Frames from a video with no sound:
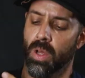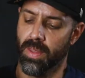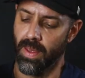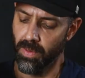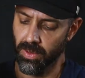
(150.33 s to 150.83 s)

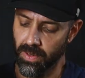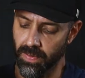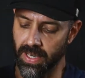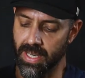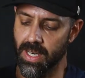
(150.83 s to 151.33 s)
They've also
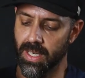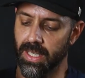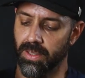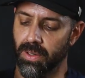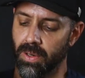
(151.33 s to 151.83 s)
very kindly
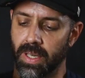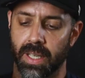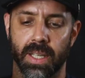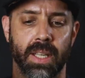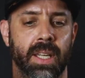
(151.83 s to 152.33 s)
thrown
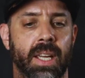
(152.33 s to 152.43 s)
in